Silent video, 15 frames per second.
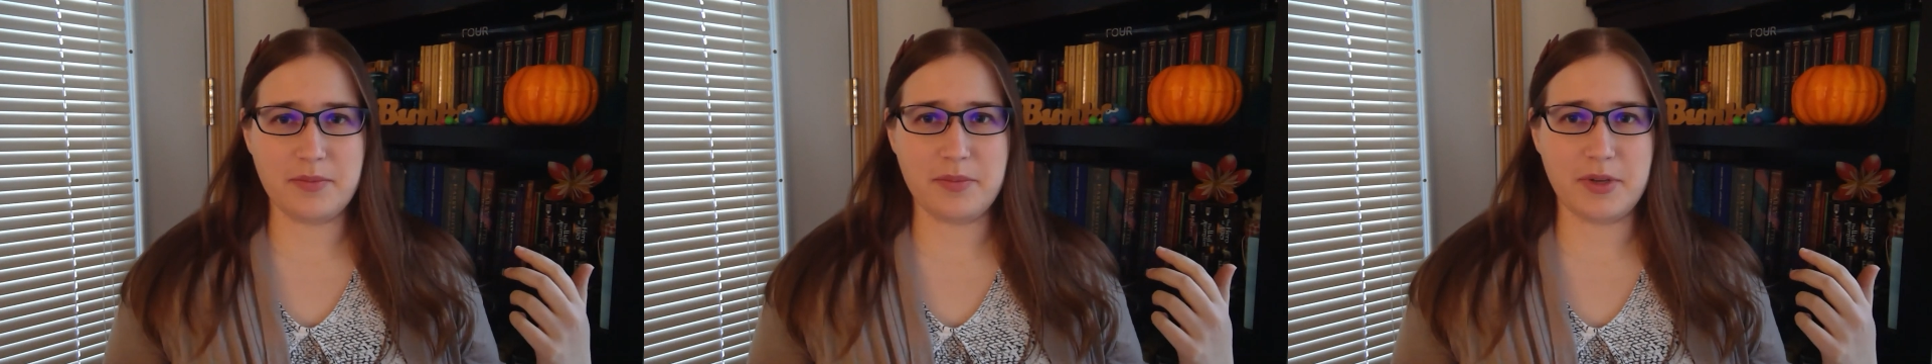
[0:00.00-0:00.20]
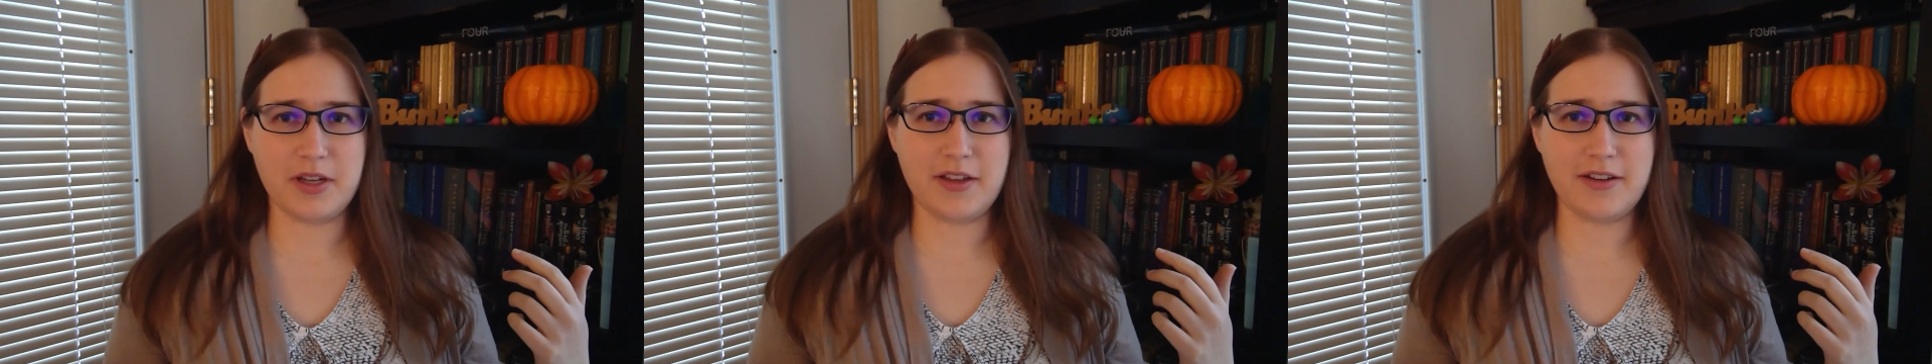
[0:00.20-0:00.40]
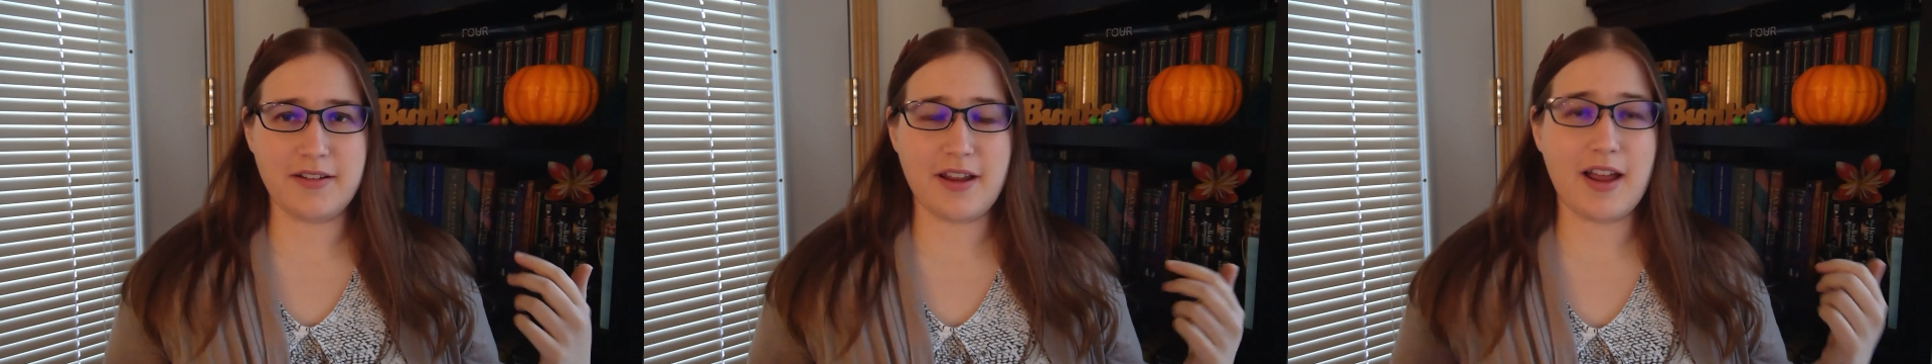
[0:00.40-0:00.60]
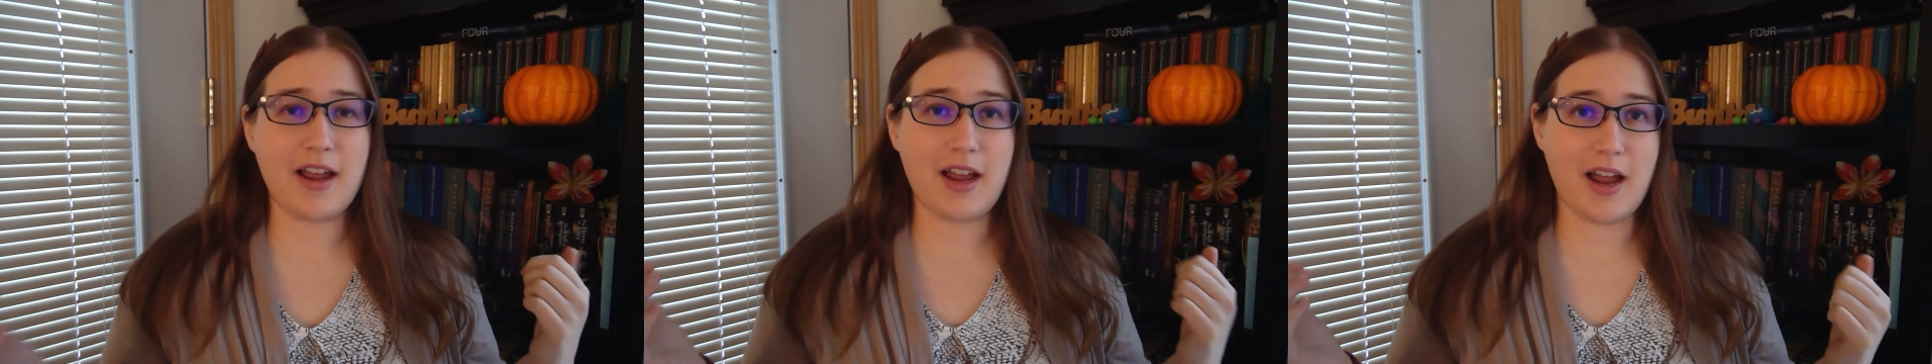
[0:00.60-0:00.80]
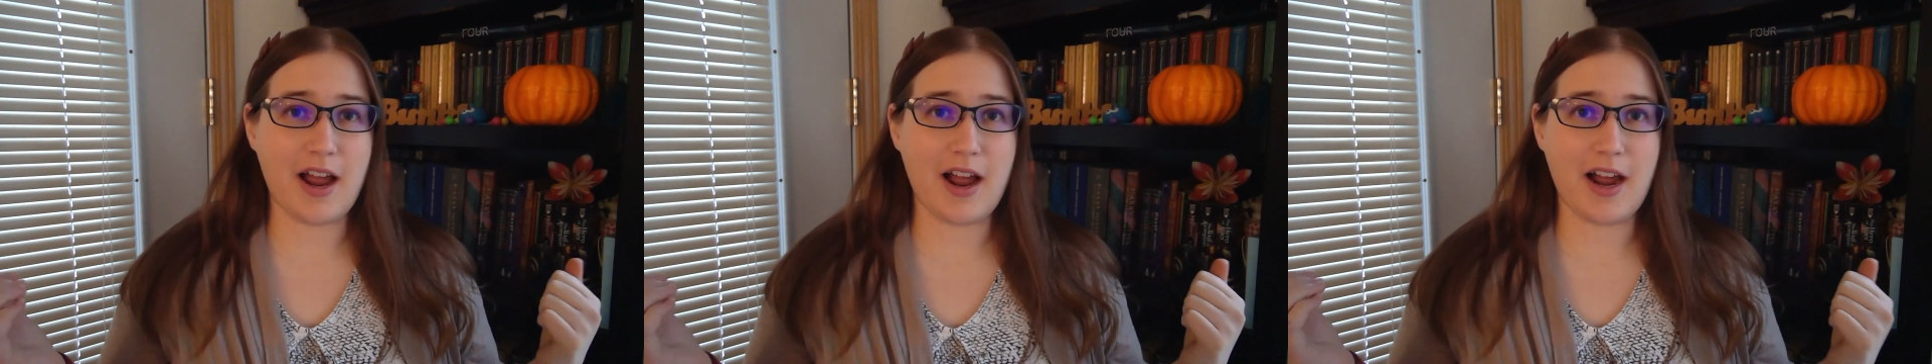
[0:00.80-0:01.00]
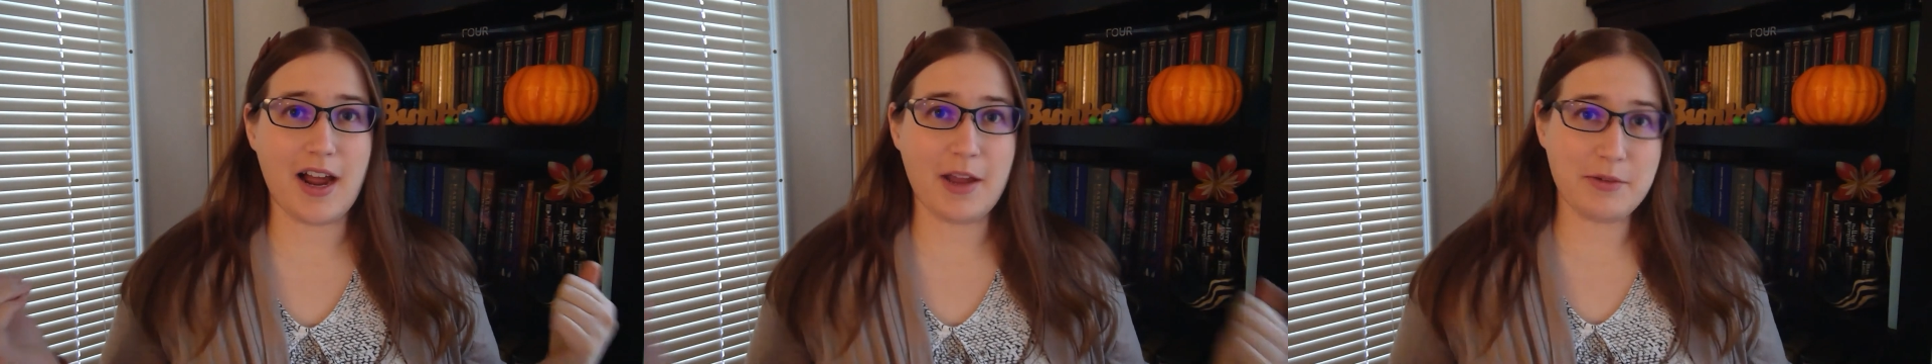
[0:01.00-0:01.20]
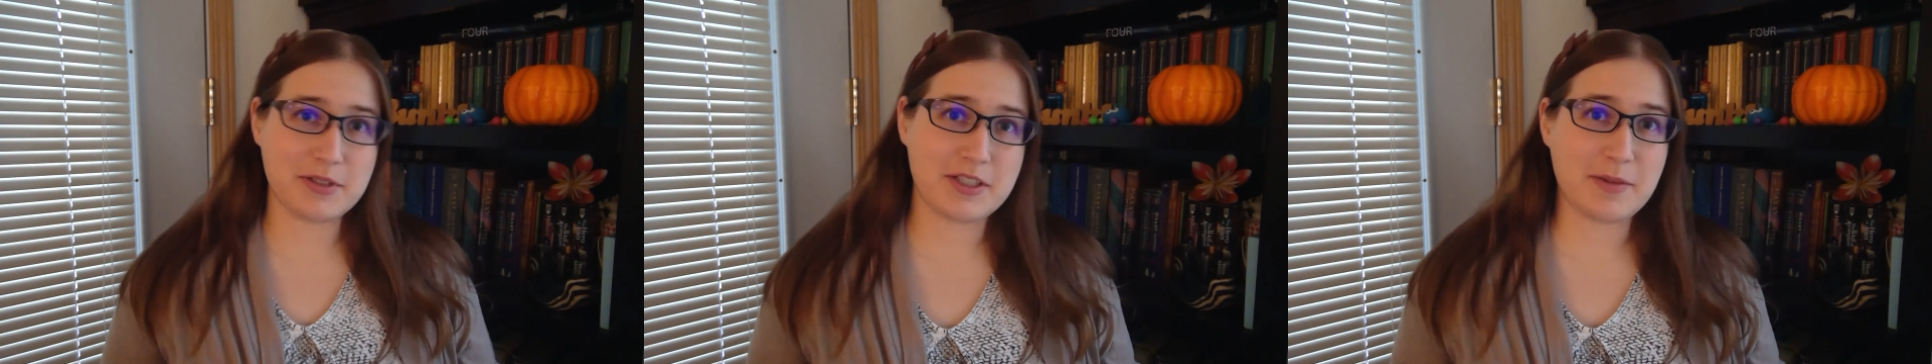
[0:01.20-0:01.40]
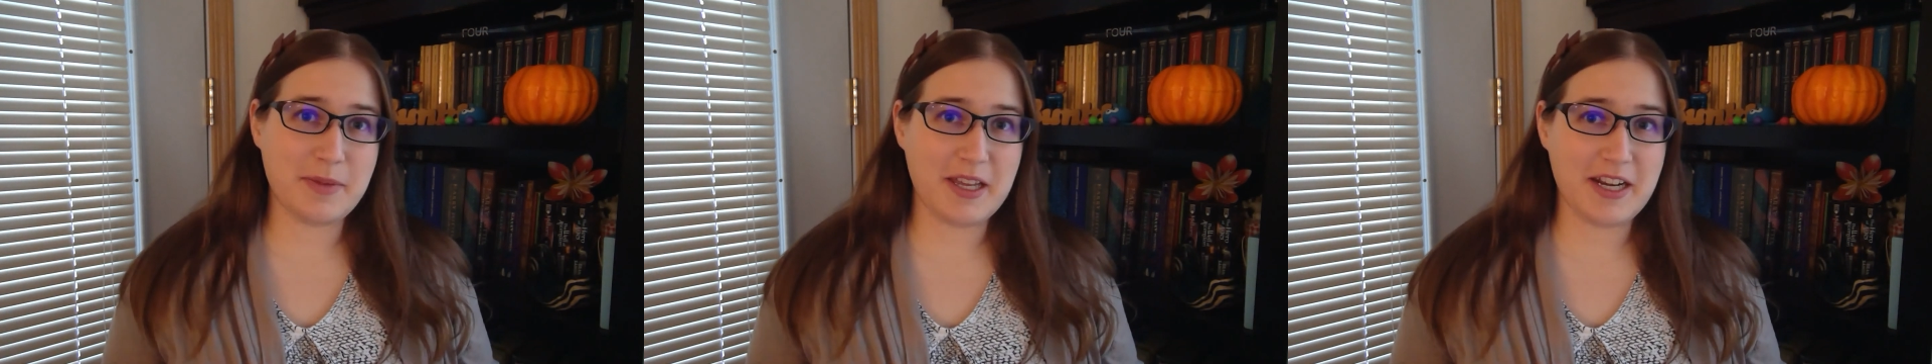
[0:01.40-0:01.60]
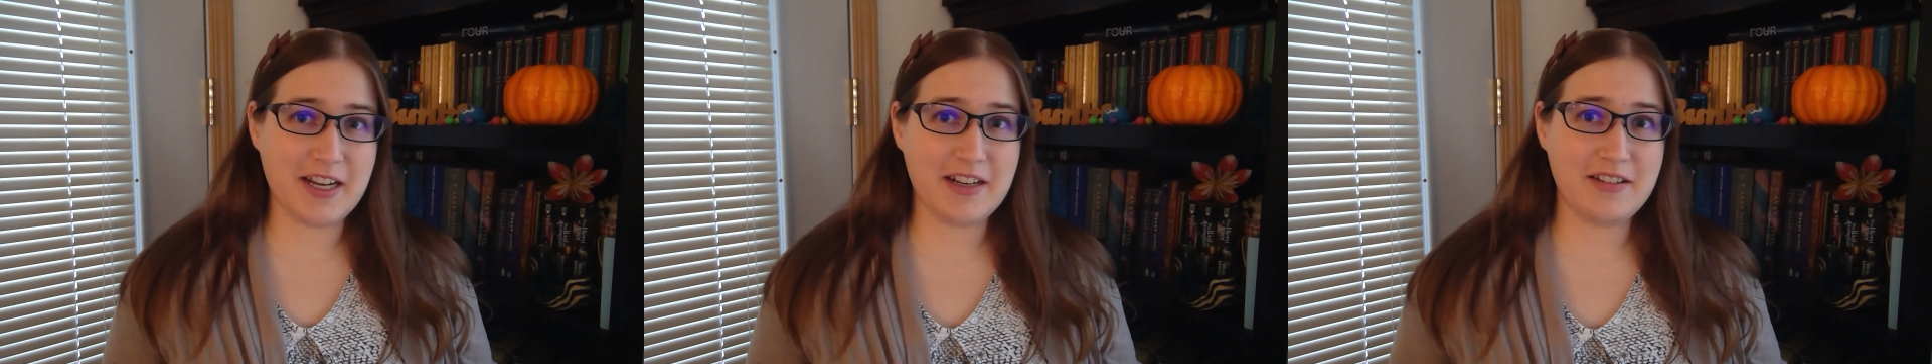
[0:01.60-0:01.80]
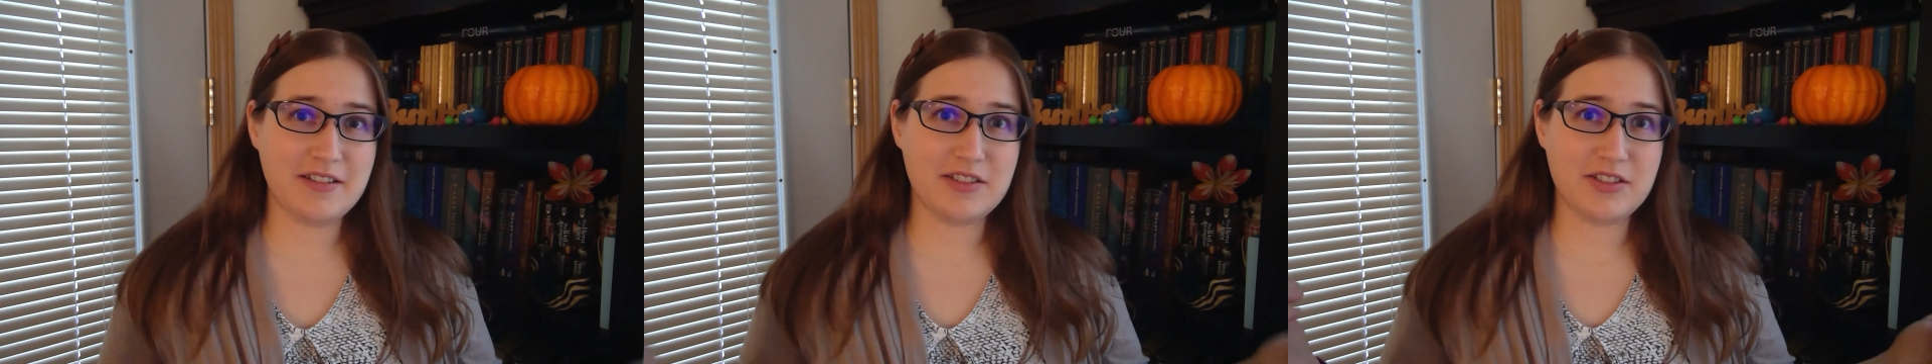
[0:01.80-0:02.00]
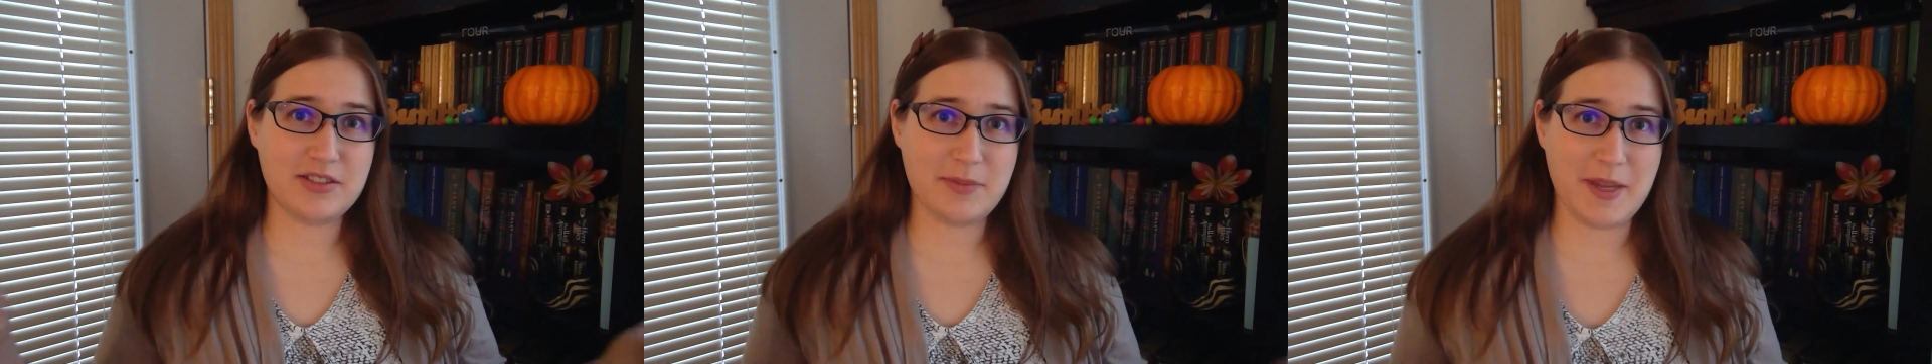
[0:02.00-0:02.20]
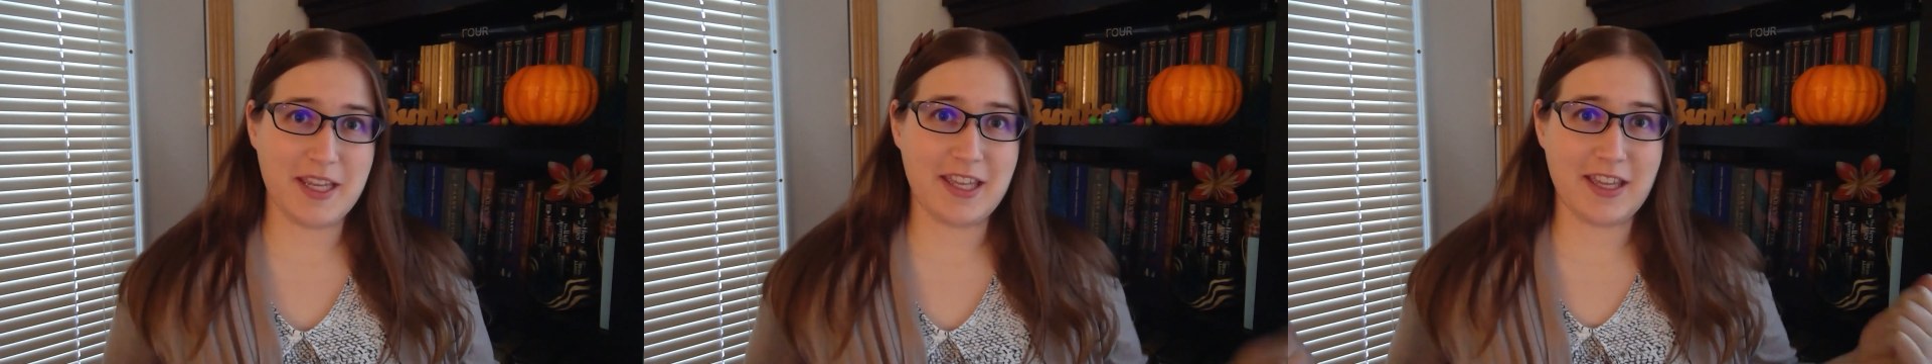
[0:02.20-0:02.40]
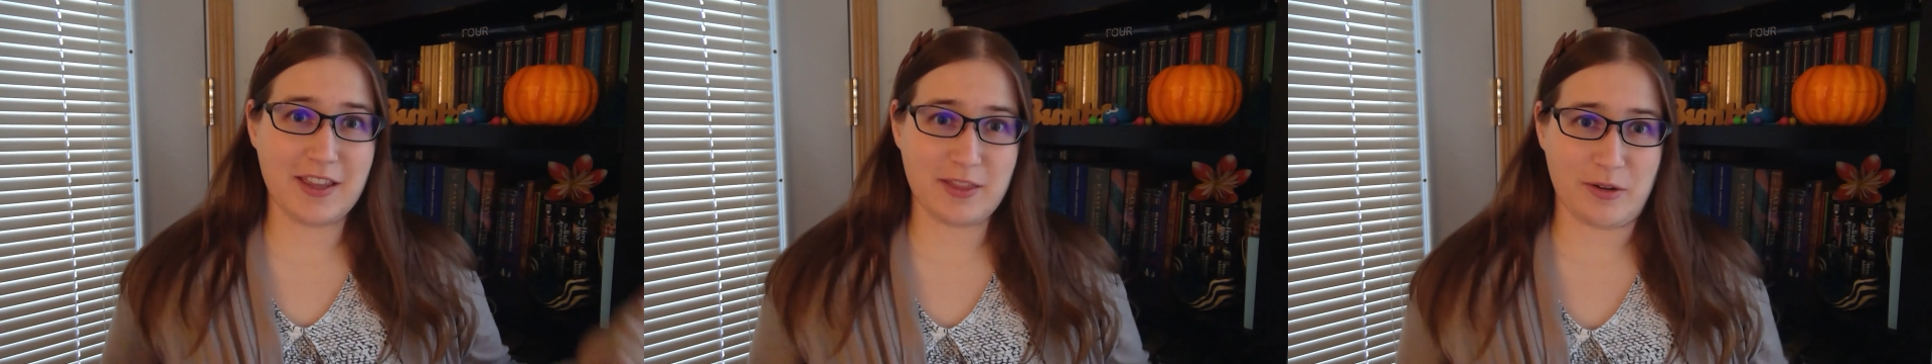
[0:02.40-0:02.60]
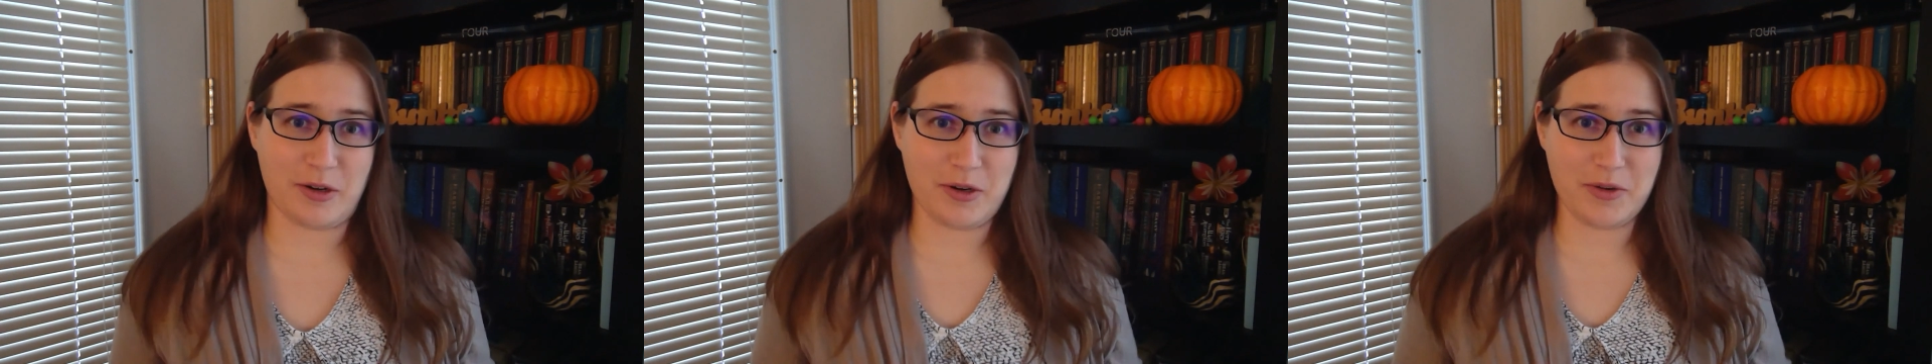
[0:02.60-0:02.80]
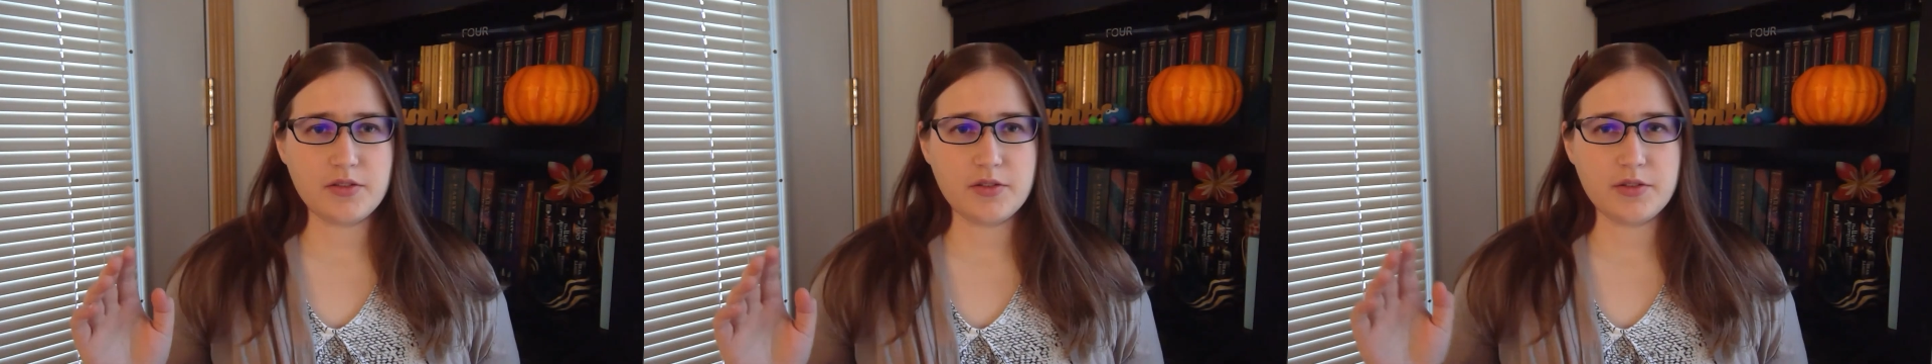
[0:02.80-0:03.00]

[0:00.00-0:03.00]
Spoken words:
but I was committed to making it through.